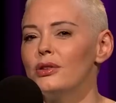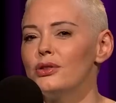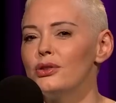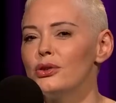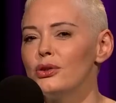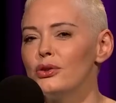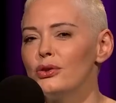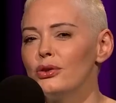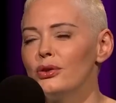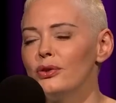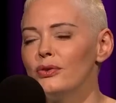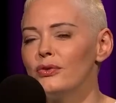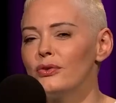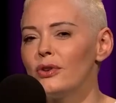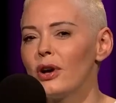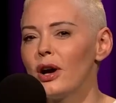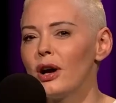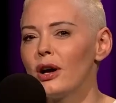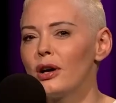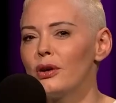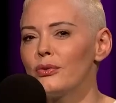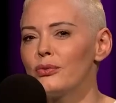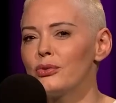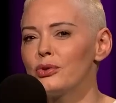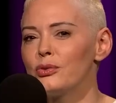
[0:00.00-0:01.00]
Children of
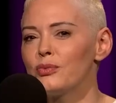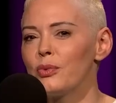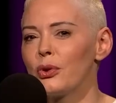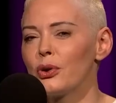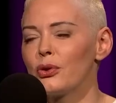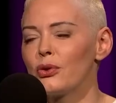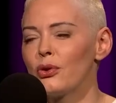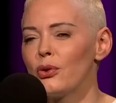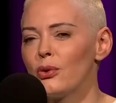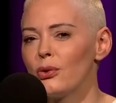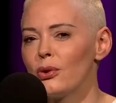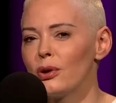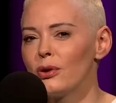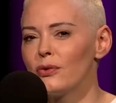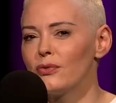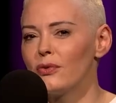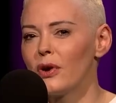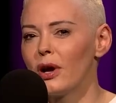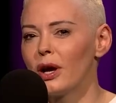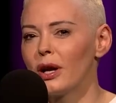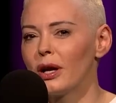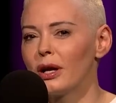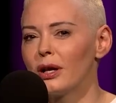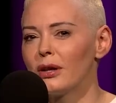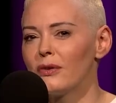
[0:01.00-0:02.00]
God was both
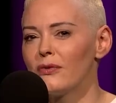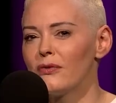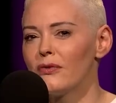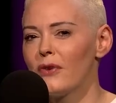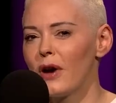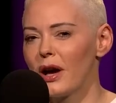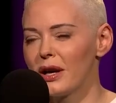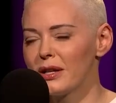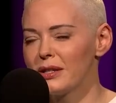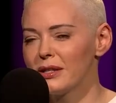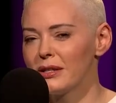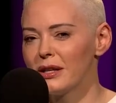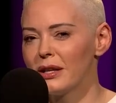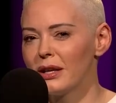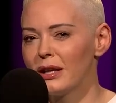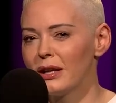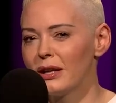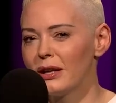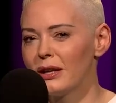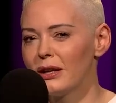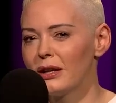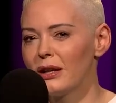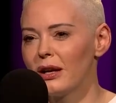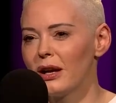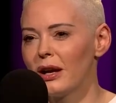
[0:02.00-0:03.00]
horrifying and
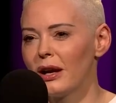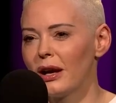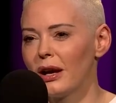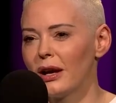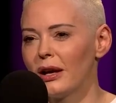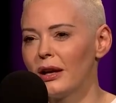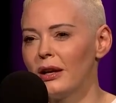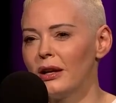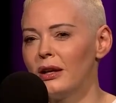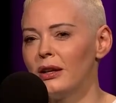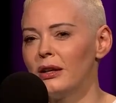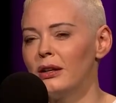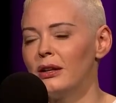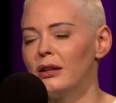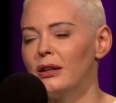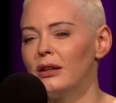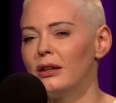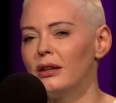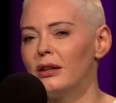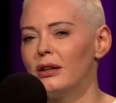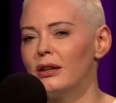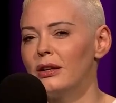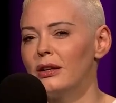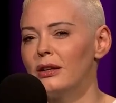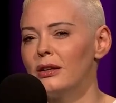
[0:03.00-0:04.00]
fascinating and
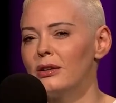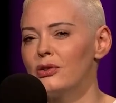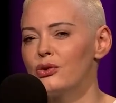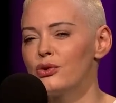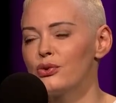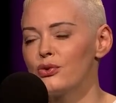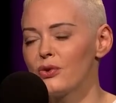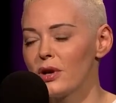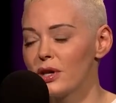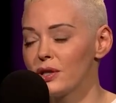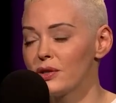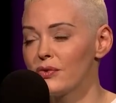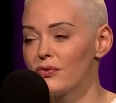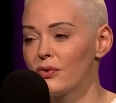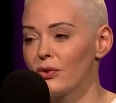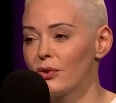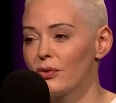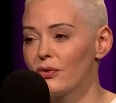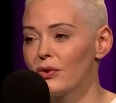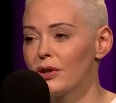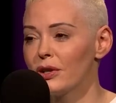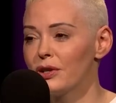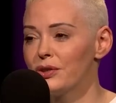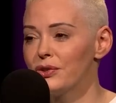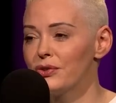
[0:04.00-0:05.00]
stressful,
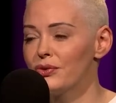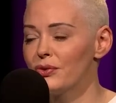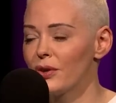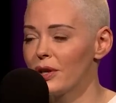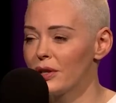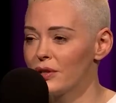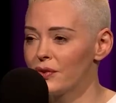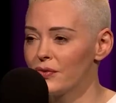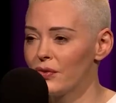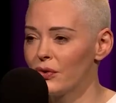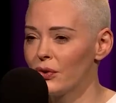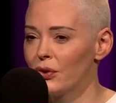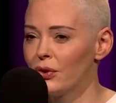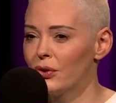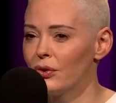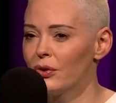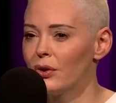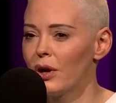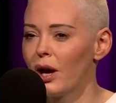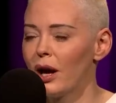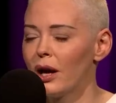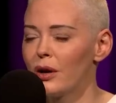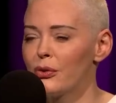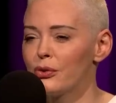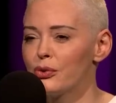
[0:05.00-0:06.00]
very stressful.
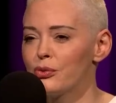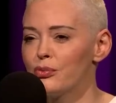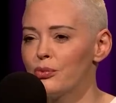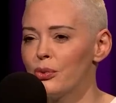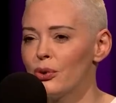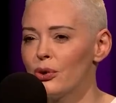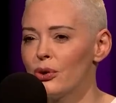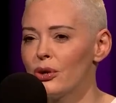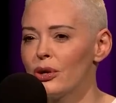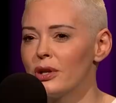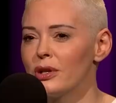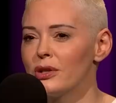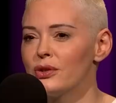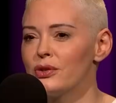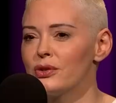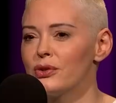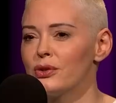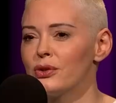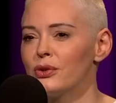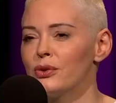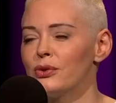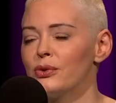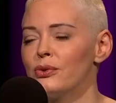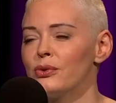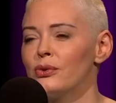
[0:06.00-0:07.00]
I was born
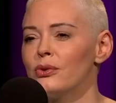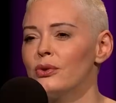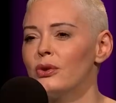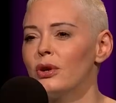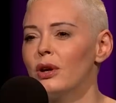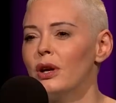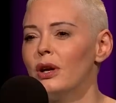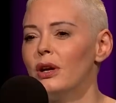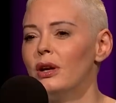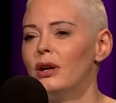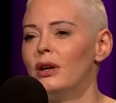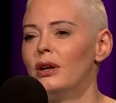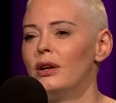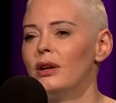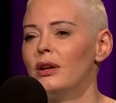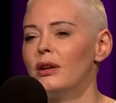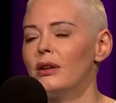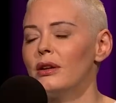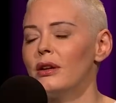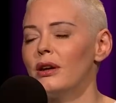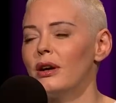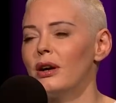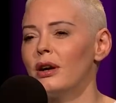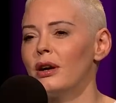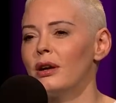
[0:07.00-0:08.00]
into
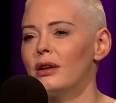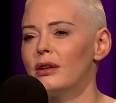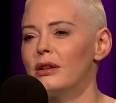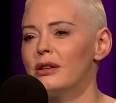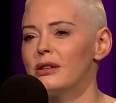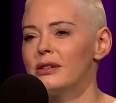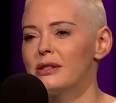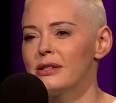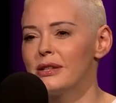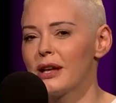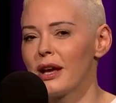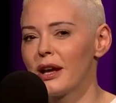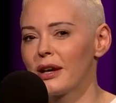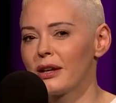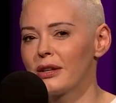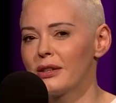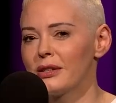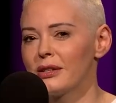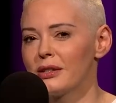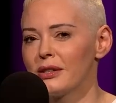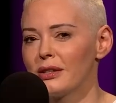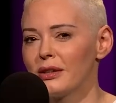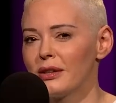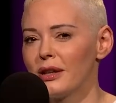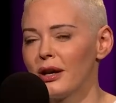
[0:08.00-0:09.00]
uh, the
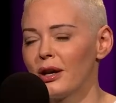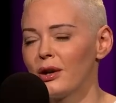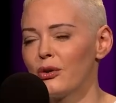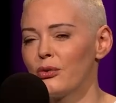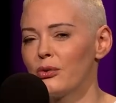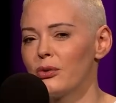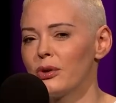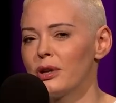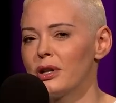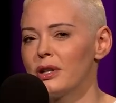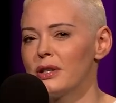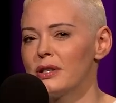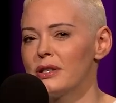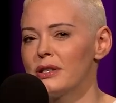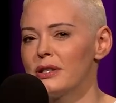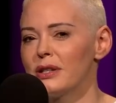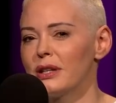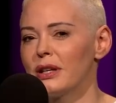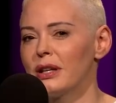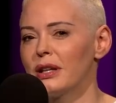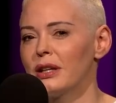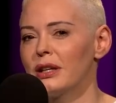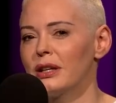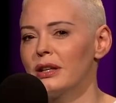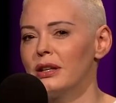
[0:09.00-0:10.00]
sect that was
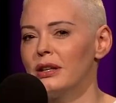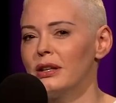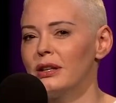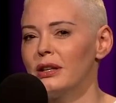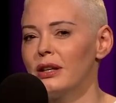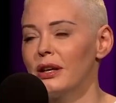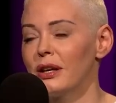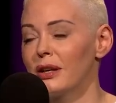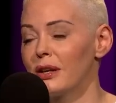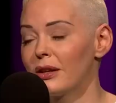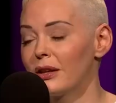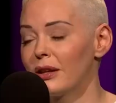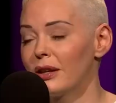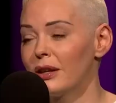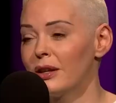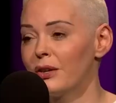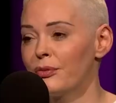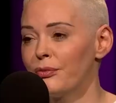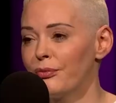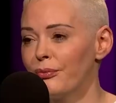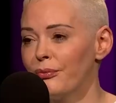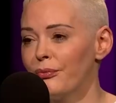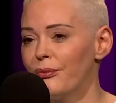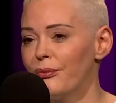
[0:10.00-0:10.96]
in Italy,